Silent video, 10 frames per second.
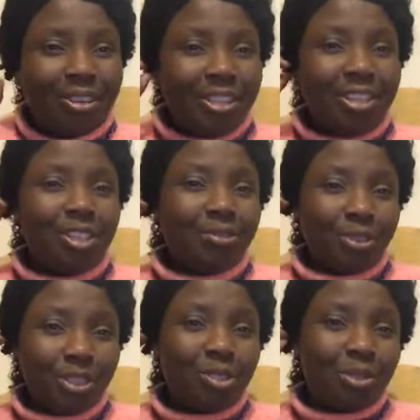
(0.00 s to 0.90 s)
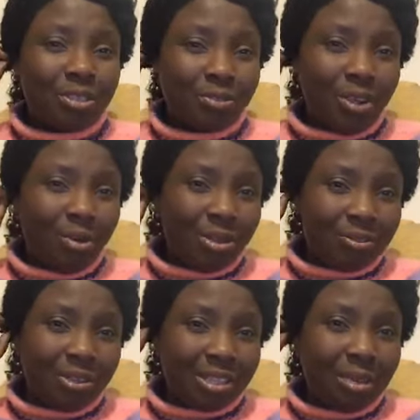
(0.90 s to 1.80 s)
In this, for this 24
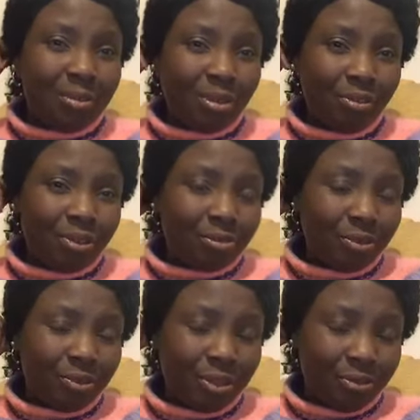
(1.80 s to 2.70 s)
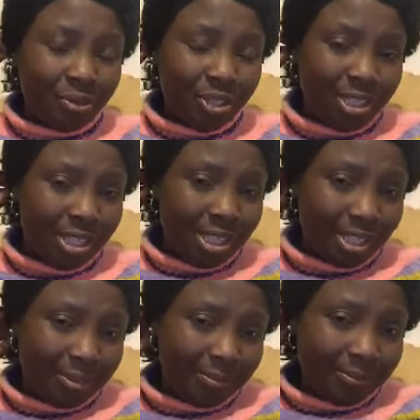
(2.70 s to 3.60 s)
hours fast, how many of us faithfully did it?